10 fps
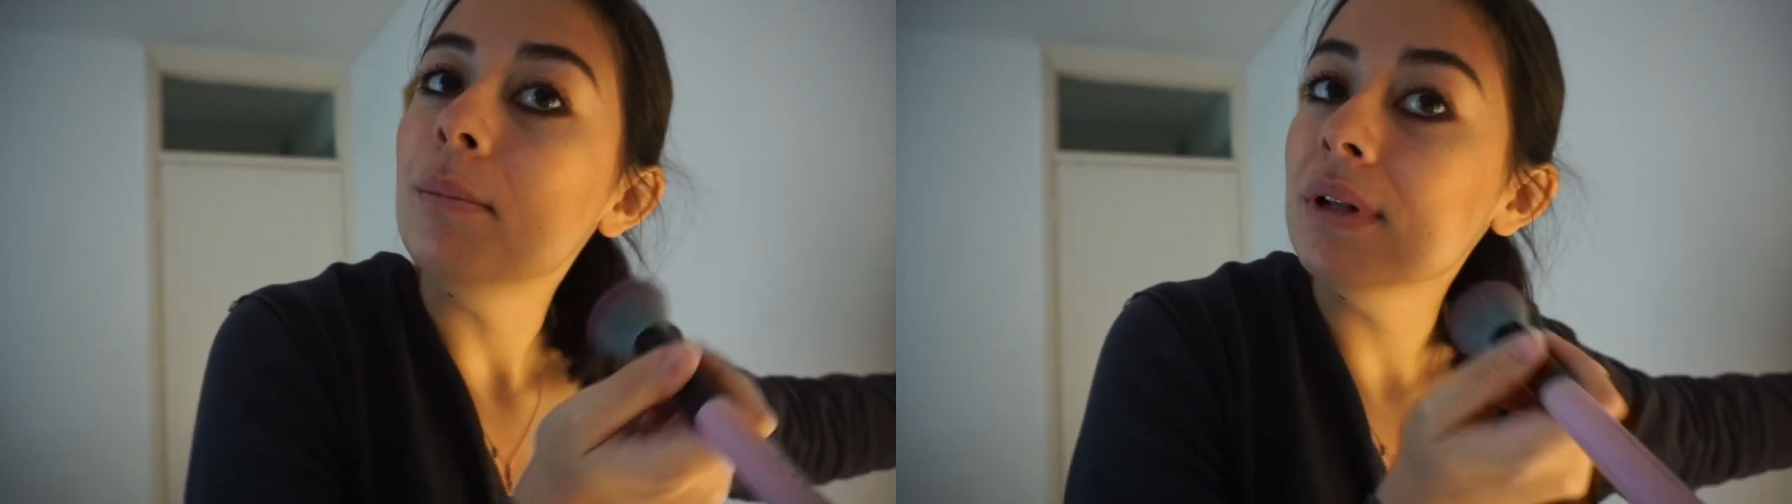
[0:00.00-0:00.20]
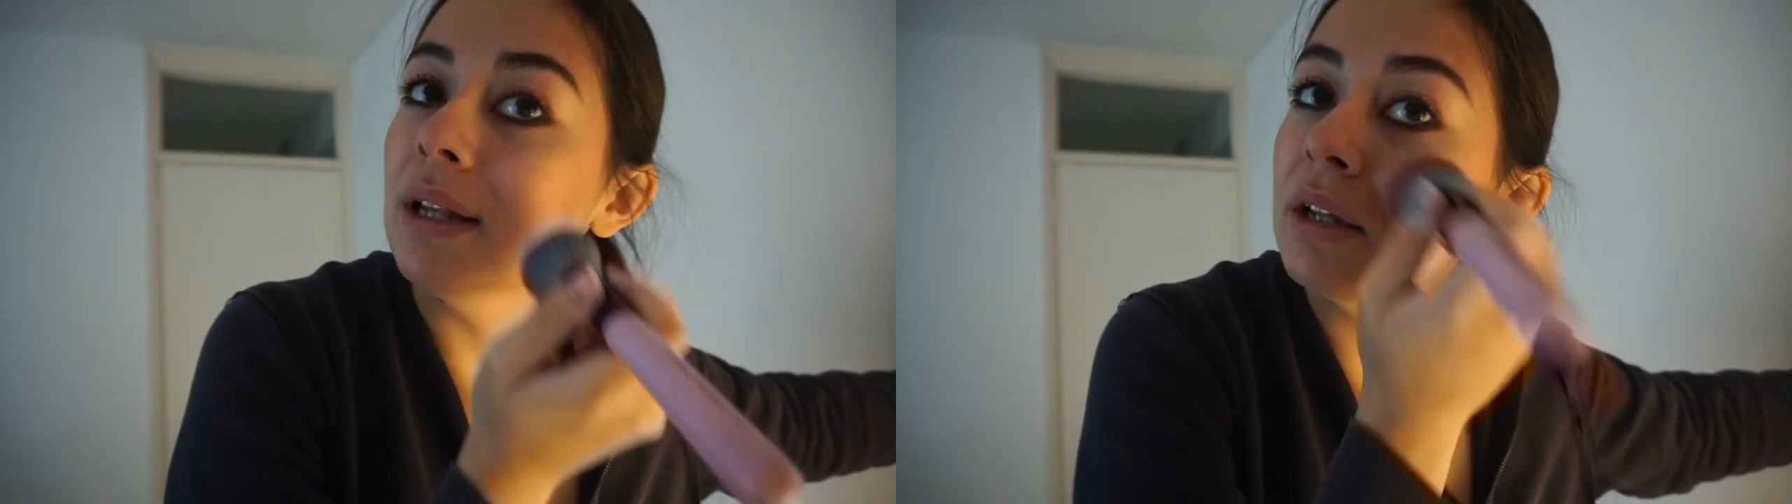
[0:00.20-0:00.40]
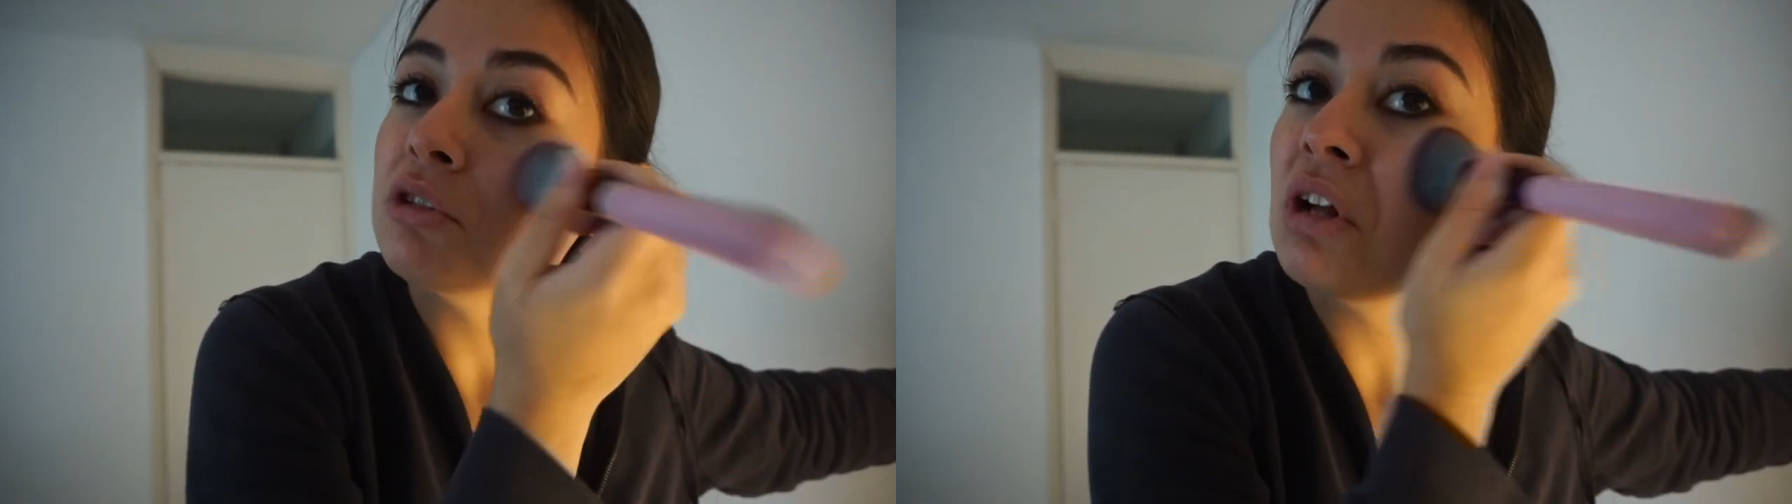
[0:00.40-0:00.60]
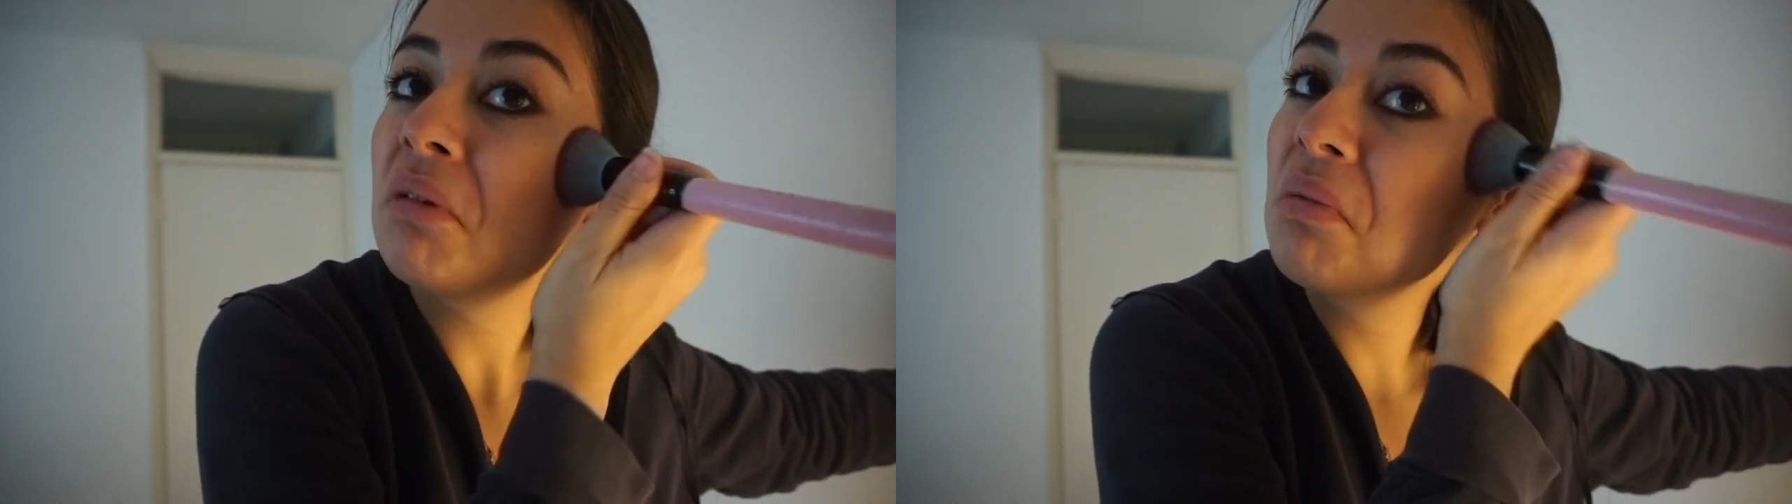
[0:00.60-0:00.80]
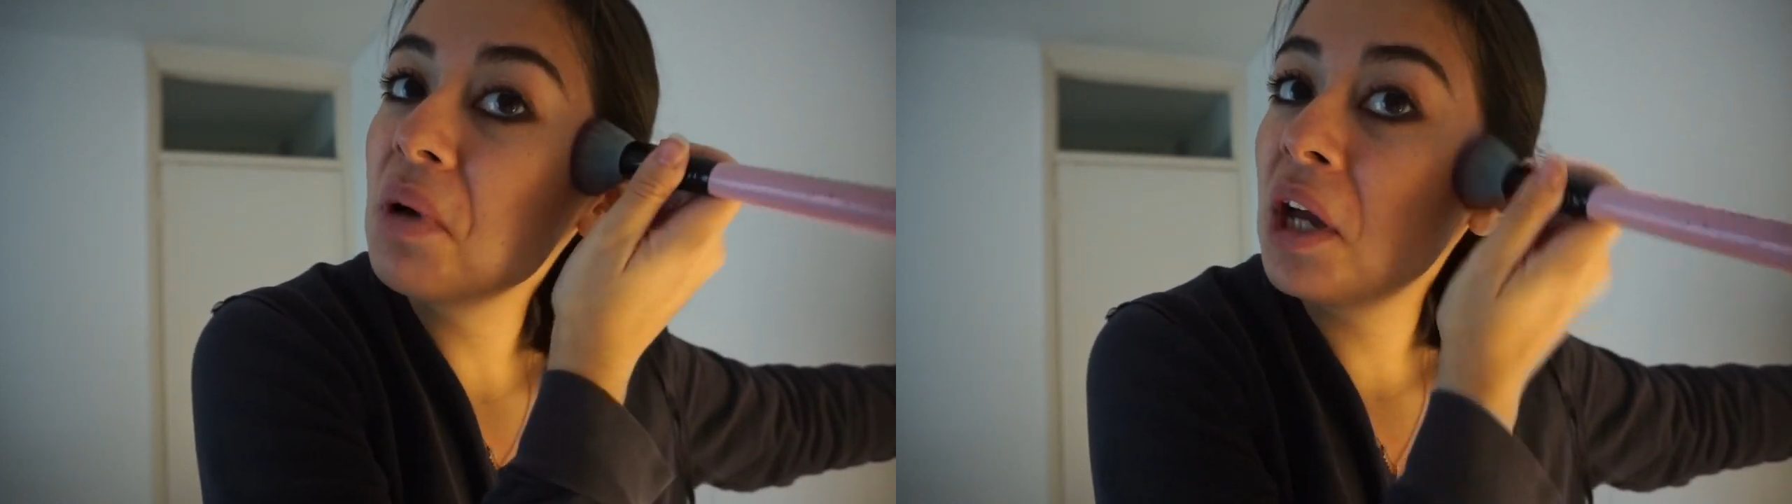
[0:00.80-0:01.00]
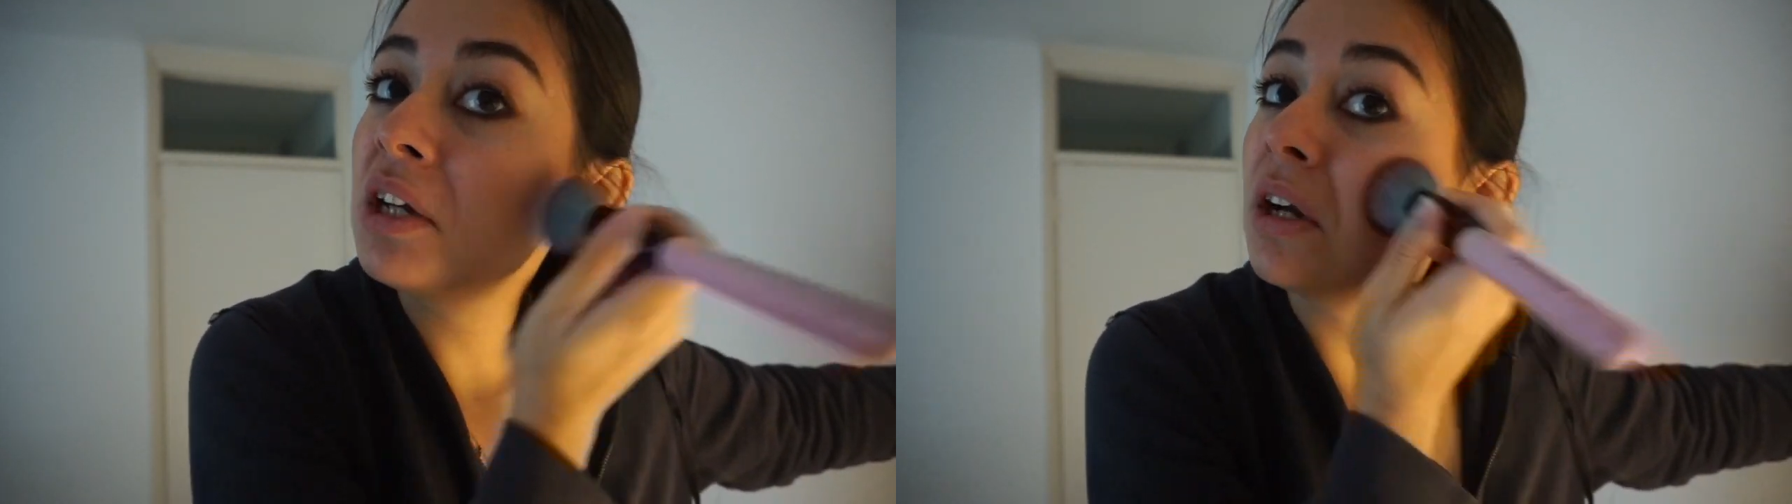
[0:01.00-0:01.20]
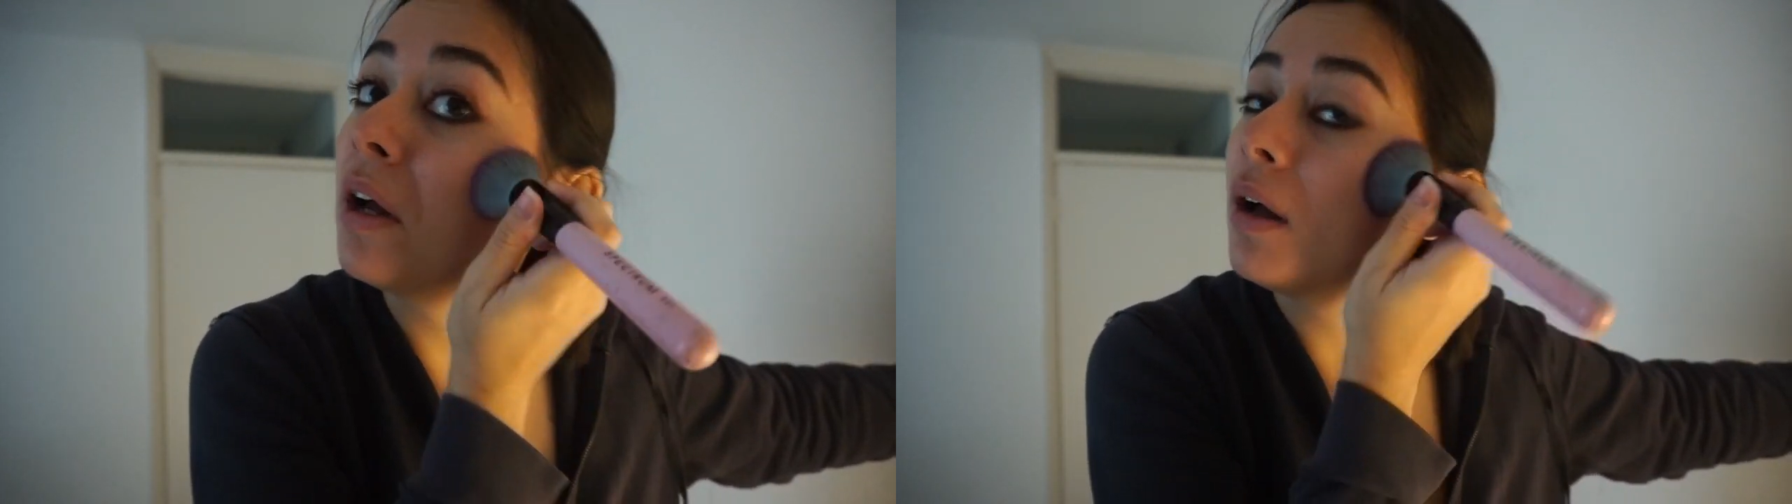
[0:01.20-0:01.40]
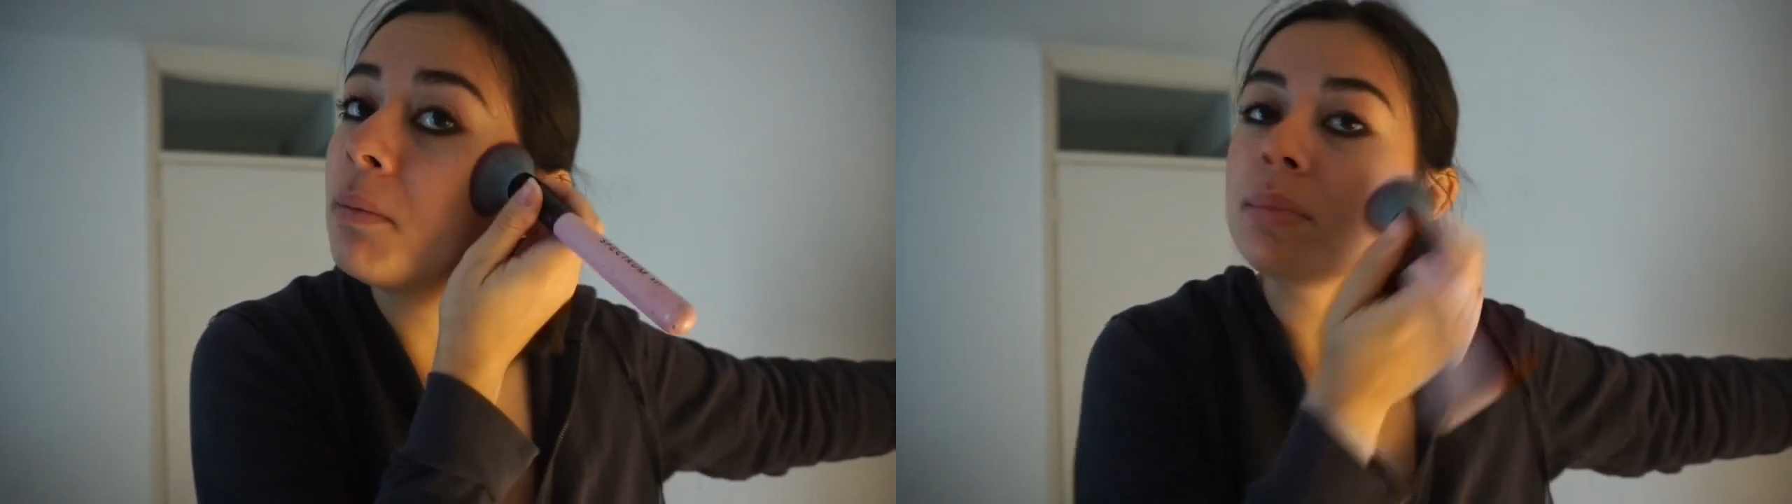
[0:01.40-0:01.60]
London Elder
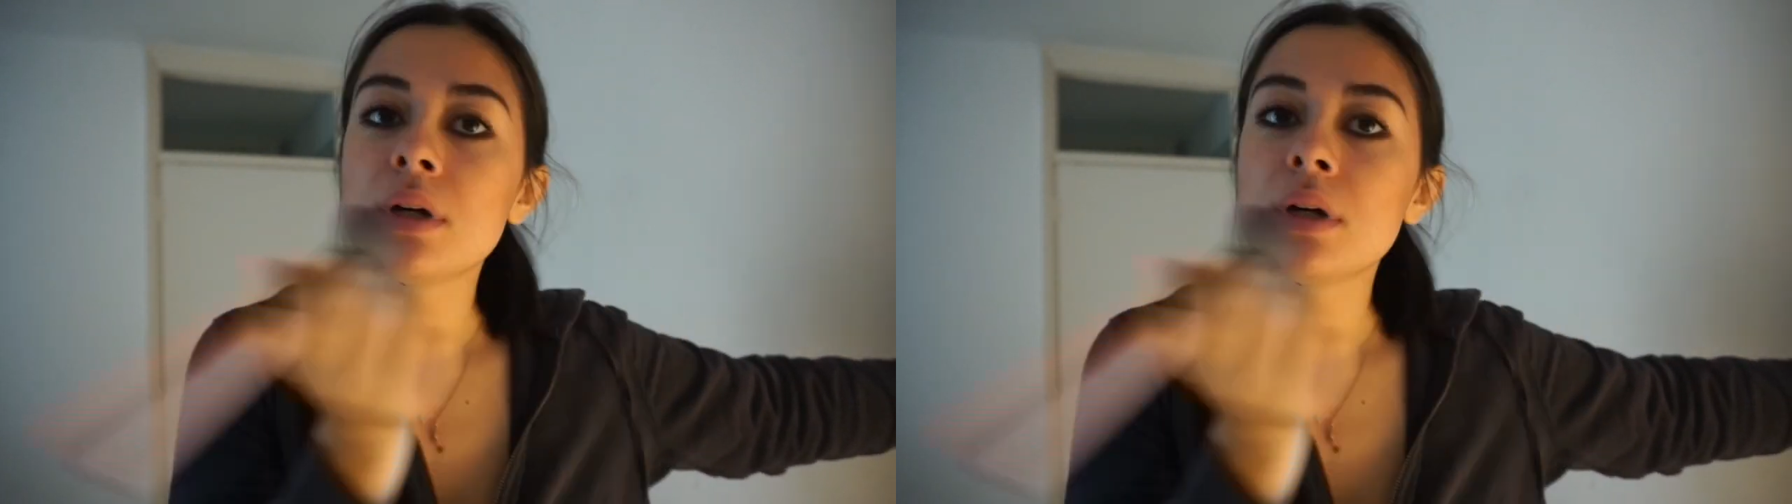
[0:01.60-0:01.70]
makeup.